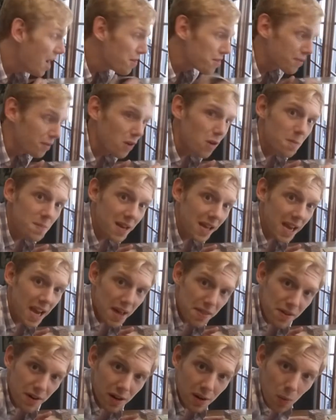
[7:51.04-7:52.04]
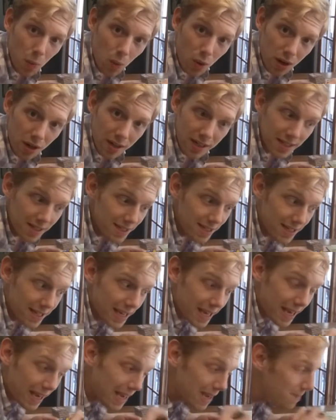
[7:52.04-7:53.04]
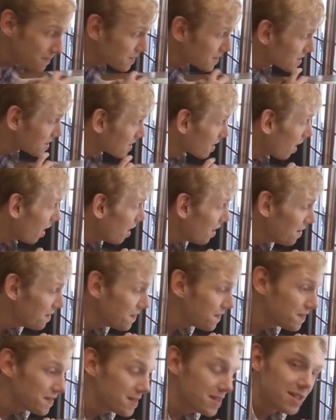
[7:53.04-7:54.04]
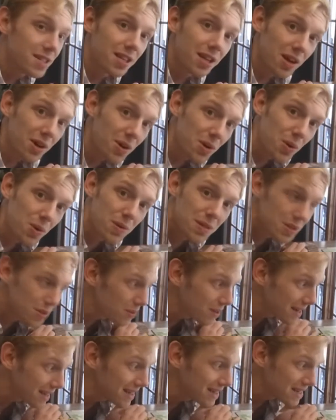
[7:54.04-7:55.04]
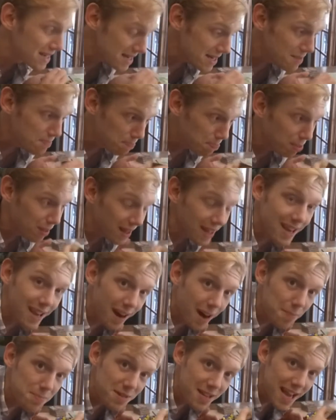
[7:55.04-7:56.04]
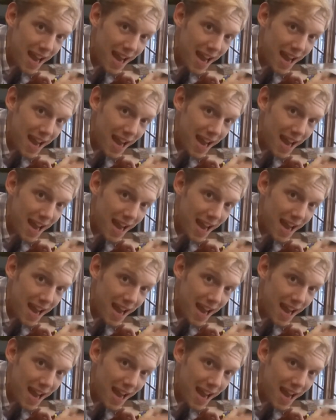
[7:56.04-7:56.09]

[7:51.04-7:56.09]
throw them together and work in teams of 2, so it can play up